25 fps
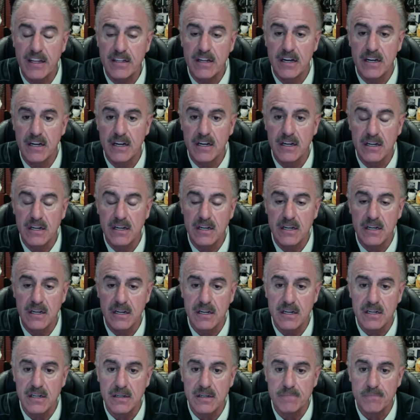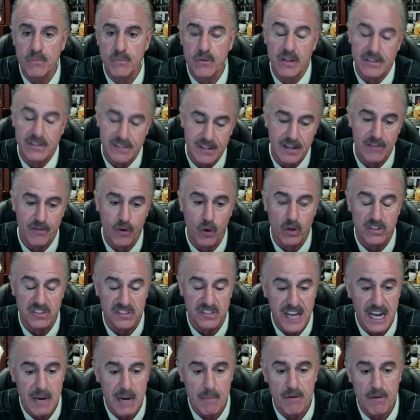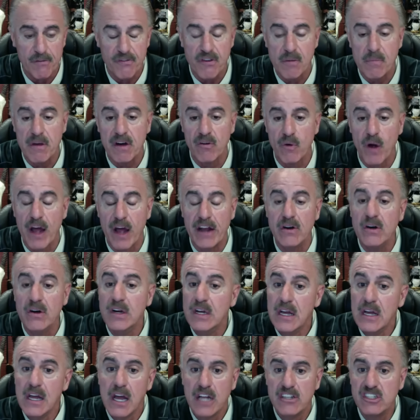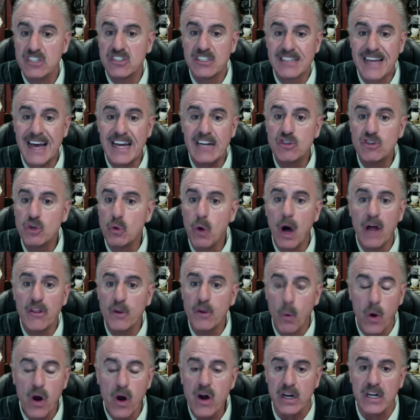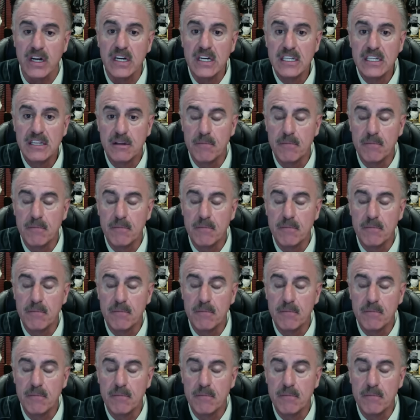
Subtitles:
of course, it's got to be a female rhino, just kind of do all the work.